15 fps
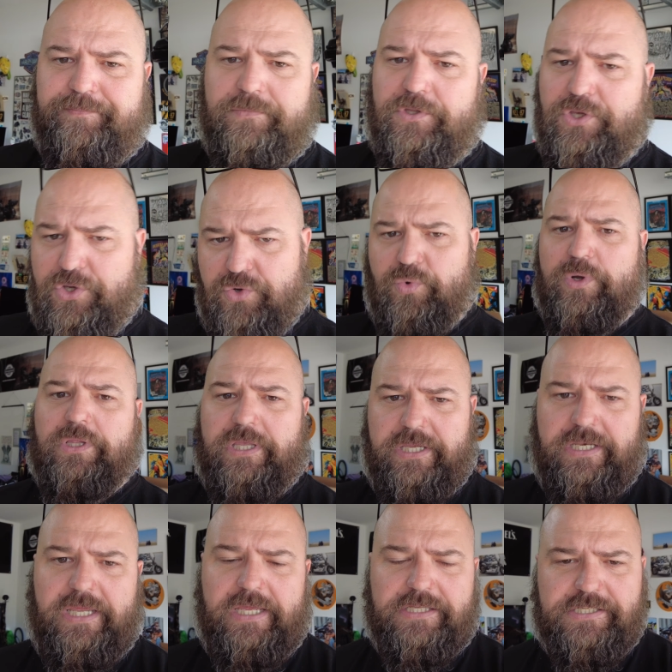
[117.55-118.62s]
you really
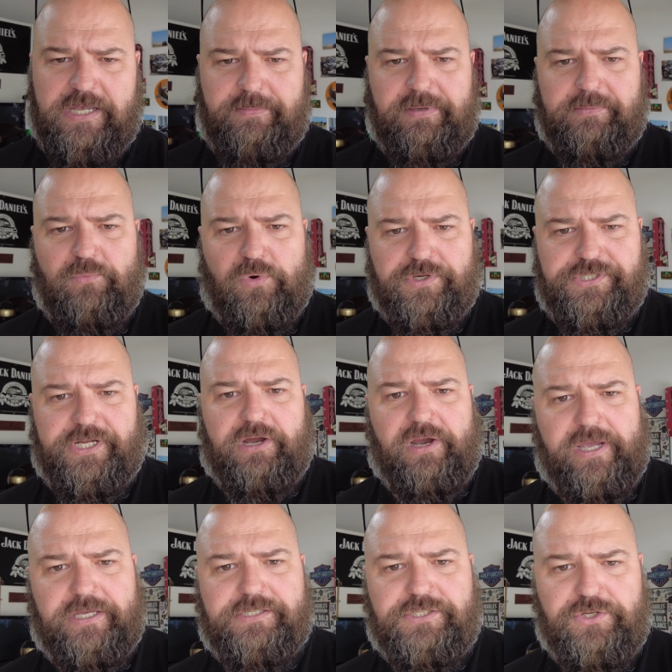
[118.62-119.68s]
need something more
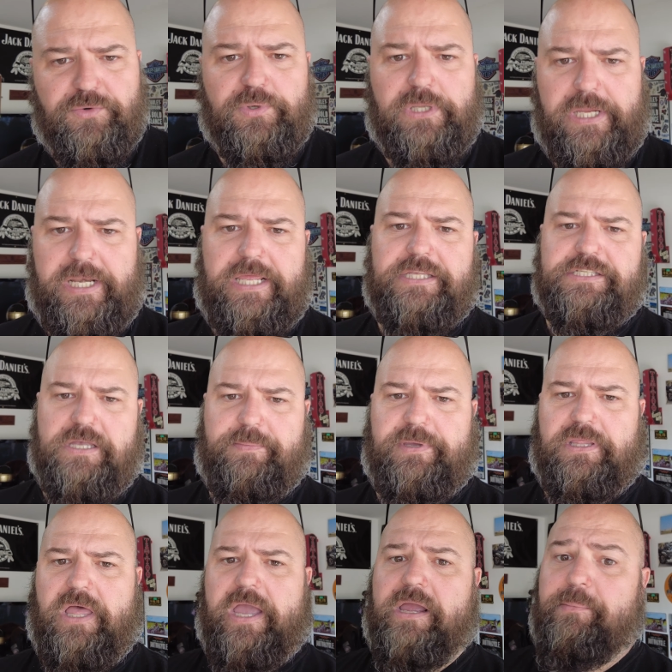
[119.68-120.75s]
serious. You really need something
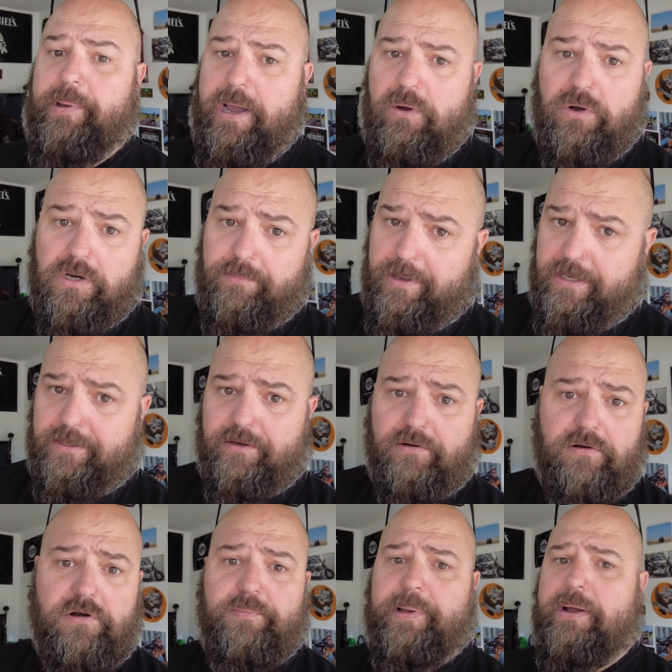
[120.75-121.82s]
like a Power Commander
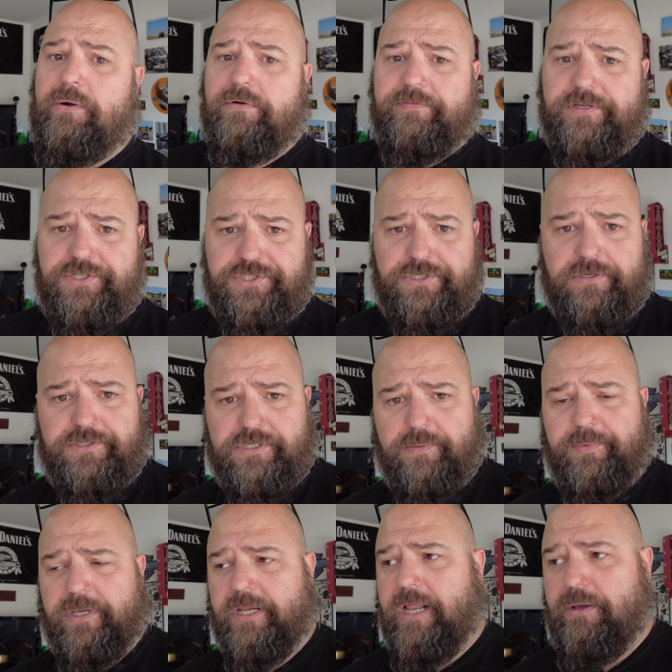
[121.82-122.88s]
or a Power Vision or
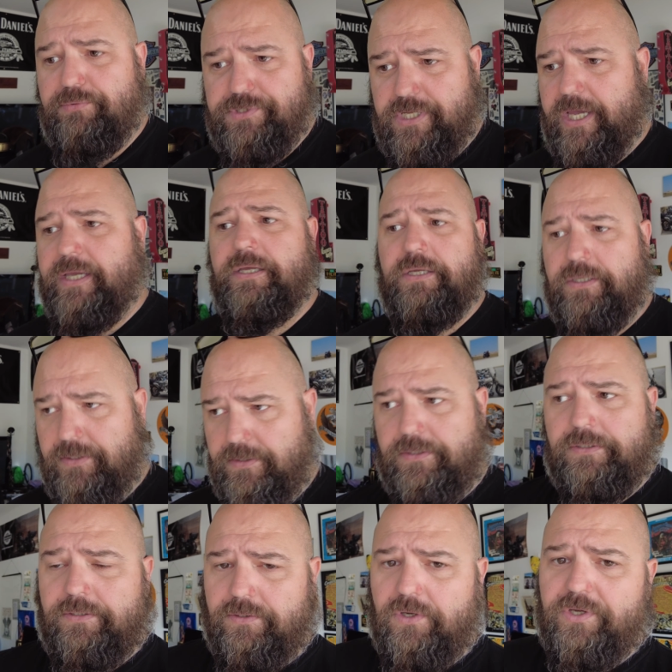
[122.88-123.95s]
something. And I was like,
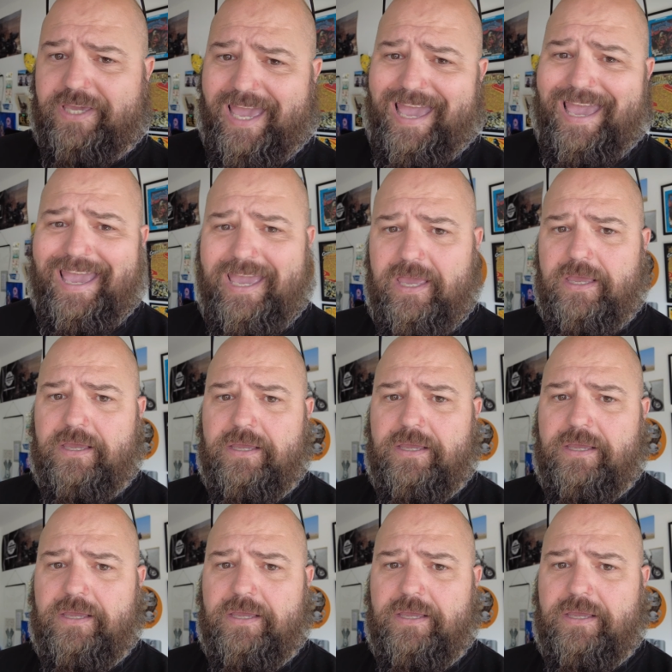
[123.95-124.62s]
okay.